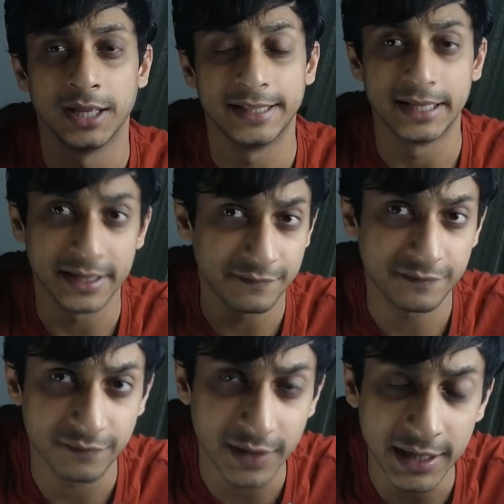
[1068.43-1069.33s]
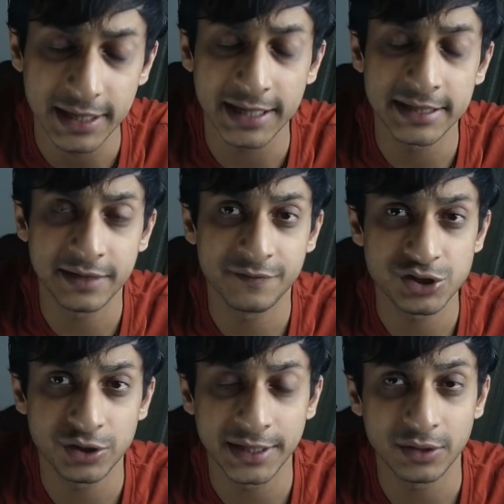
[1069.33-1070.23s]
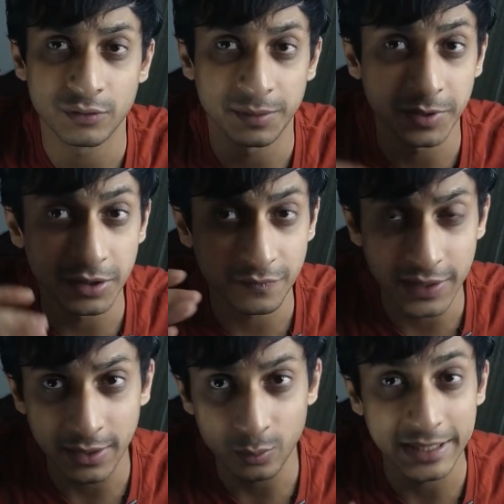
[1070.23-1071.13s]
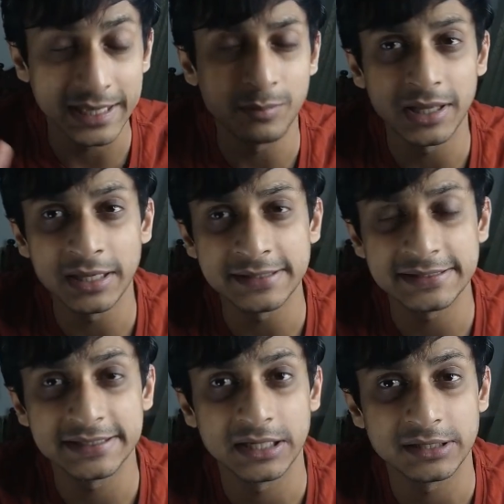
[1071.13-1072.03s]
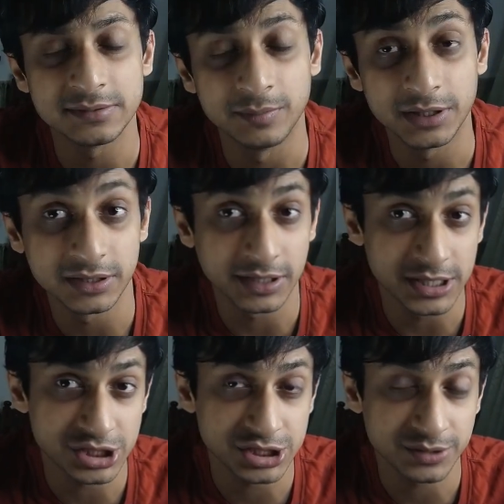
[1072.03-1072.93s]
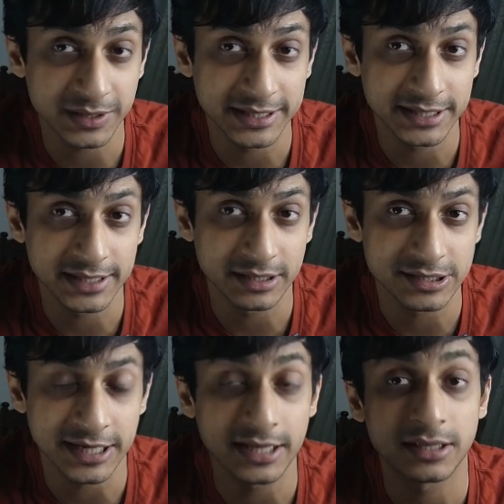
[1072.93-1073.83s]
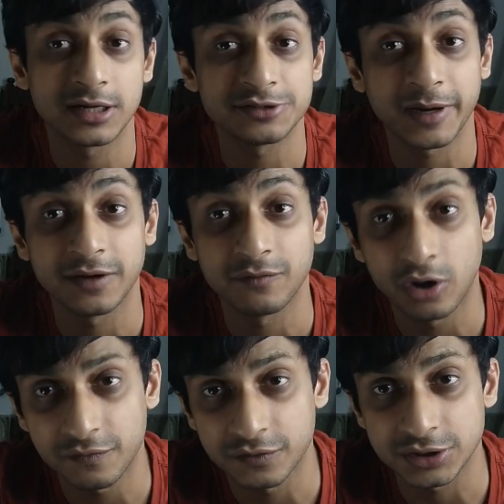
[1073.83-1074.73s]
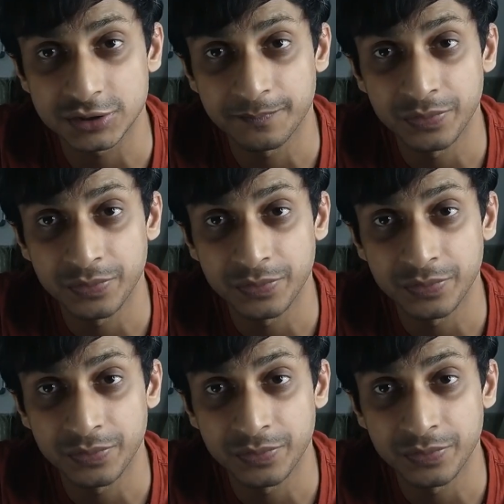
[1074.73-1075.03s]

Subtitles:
They'll give it, and then eventually over a period of time with the emails, they'll build the relationship, and then they'll send the respective offers.